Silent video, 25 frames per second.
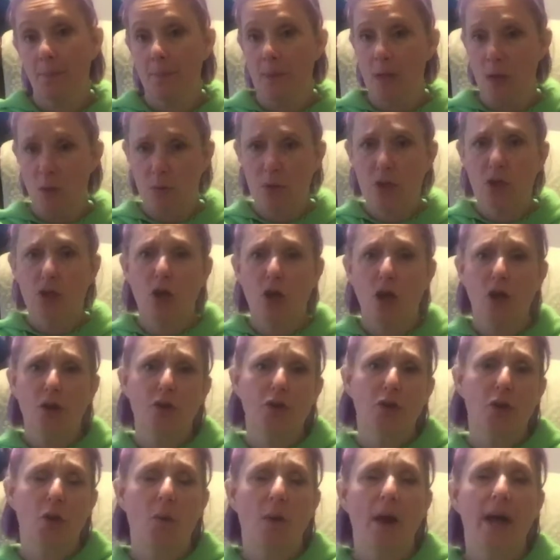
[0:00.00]
which is
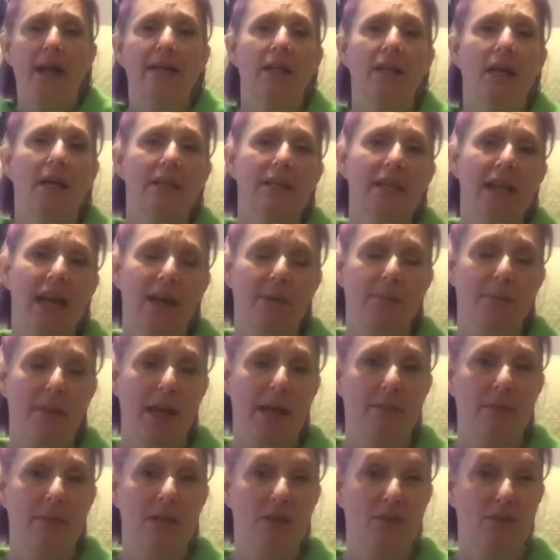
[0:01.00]
also why tongue-tied
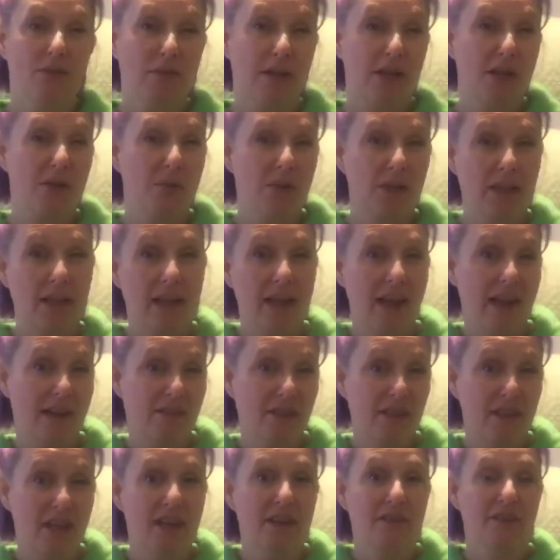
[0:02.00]
babies frequently have a
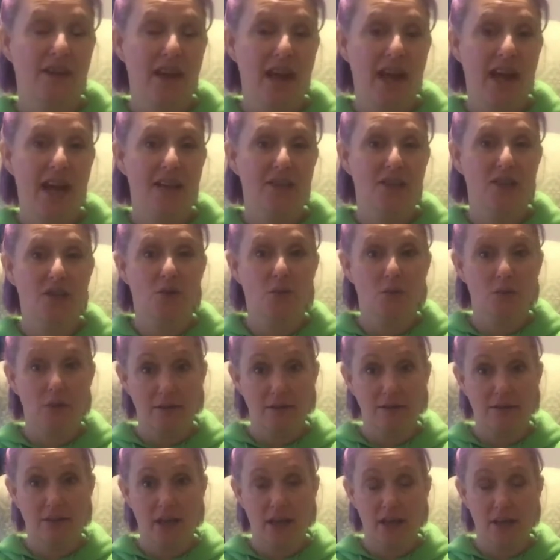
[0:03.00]
lot of gas and
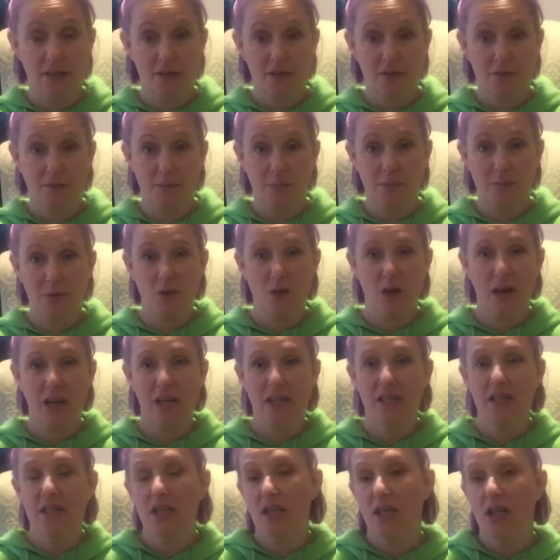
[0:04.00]
reflux from trying
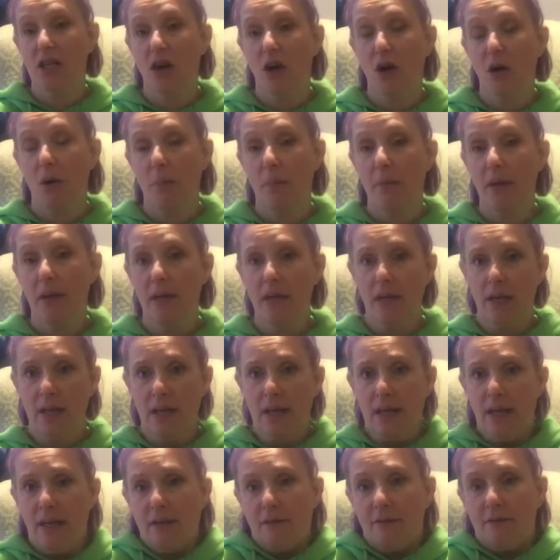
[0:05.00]
to gulp
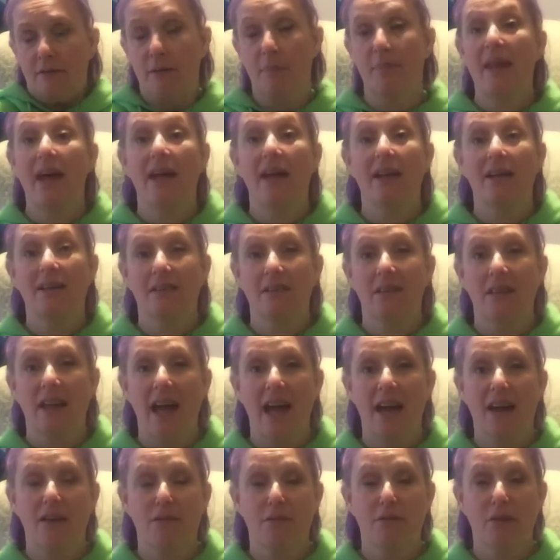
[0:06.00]
from that
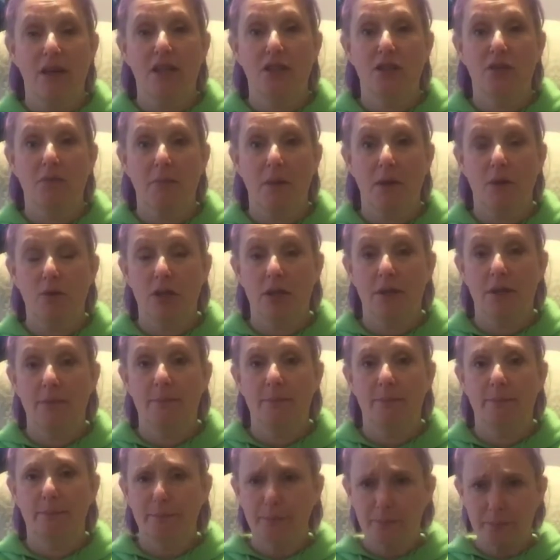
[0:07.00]
lack of range of motion.
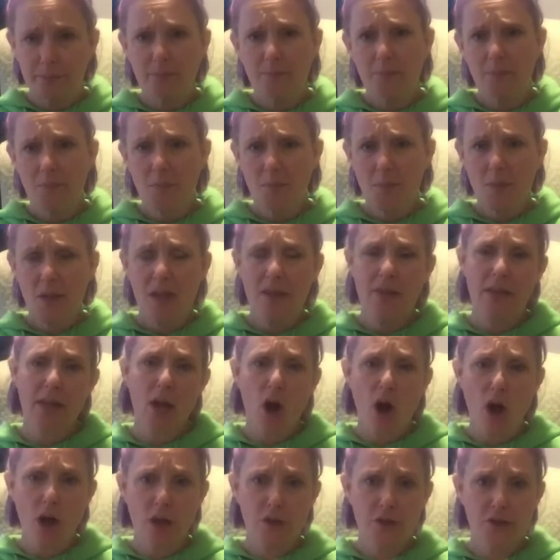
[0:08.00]

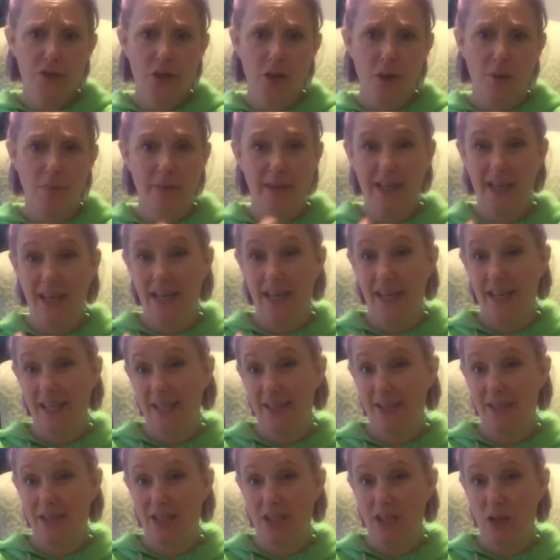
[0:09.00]
Also,
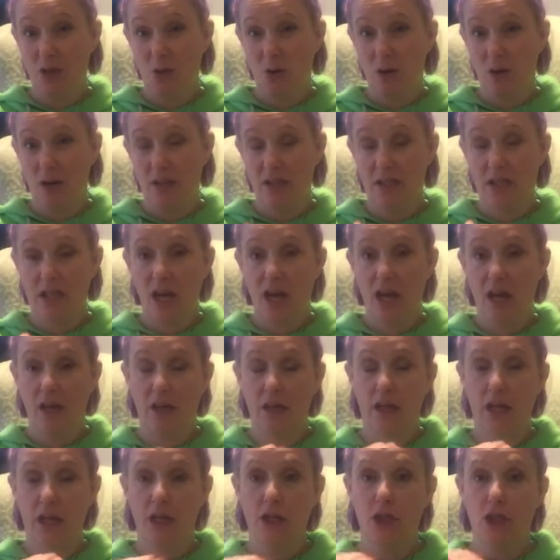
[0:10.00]
because your
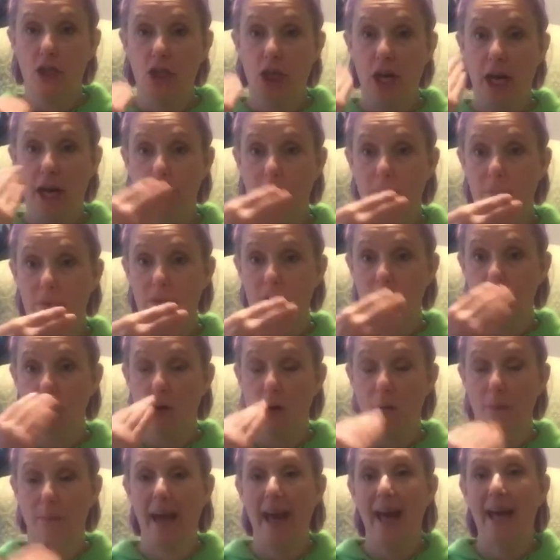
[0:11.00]
tongue shapes
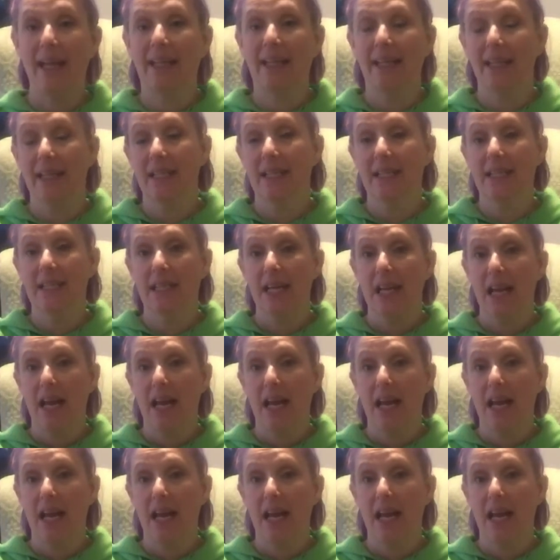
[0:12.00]
your palate,